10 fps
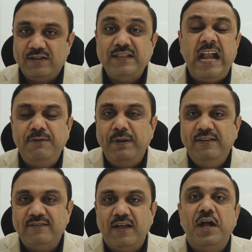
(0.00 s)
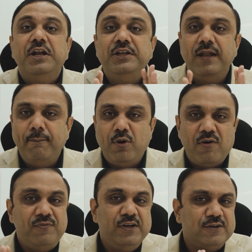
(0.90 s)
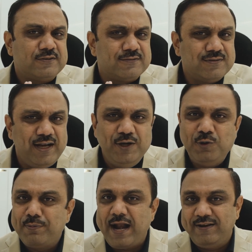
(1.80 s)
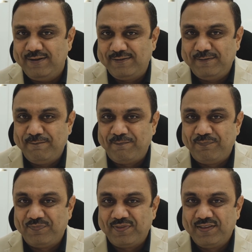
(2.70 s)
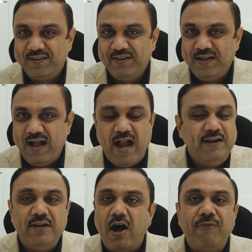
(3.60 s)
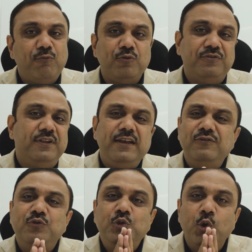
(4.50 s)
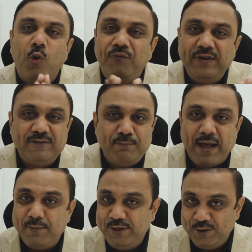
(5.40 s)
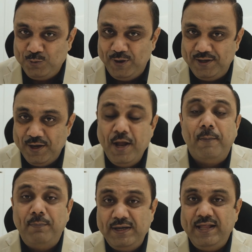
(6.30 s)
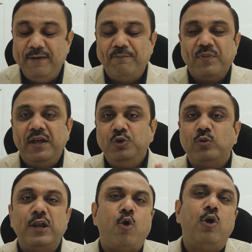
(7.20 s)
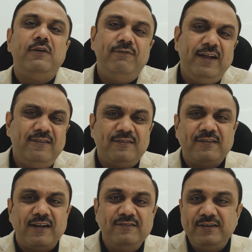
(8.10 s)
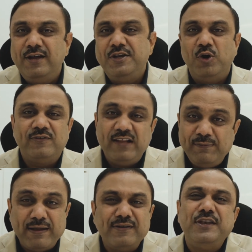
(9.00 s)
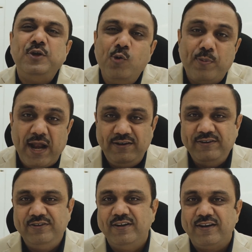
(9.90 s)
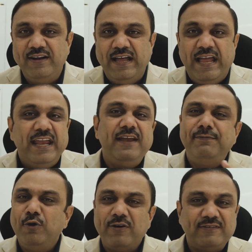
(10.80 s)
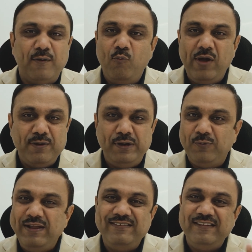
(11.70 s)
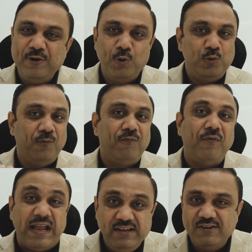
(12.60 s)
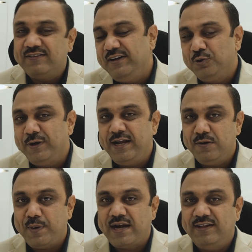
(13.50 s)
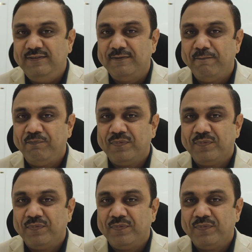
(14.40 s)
That means number of years into practice. And of course, there is no fixed parameter to it. But then you can always consider yourself as a new practitioner if you are somewhere between 0 to 5 years into dental practice.